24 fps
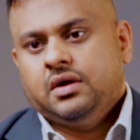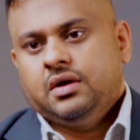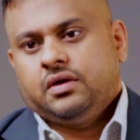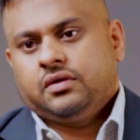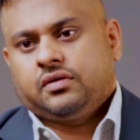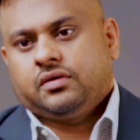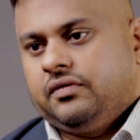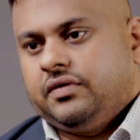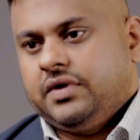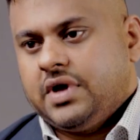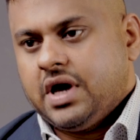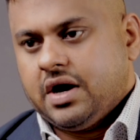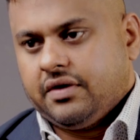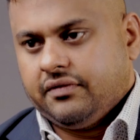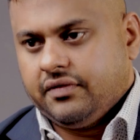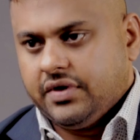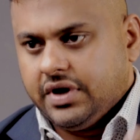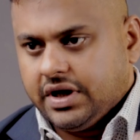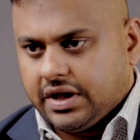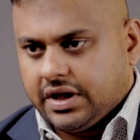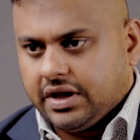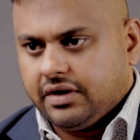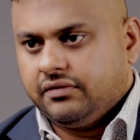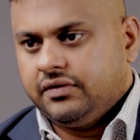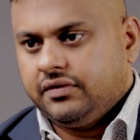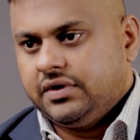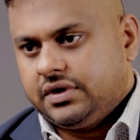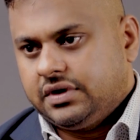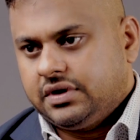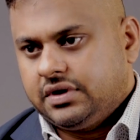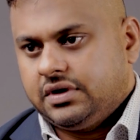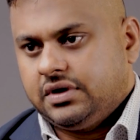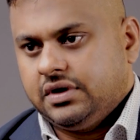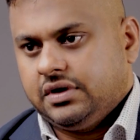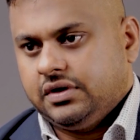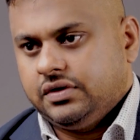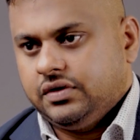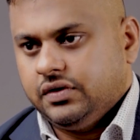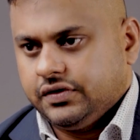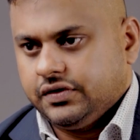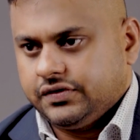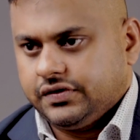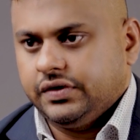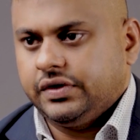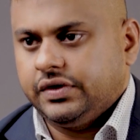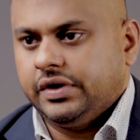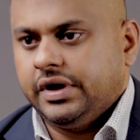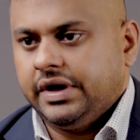So we are working with
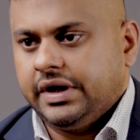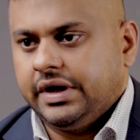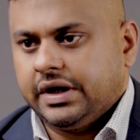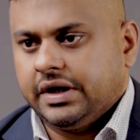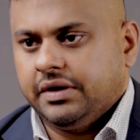those utility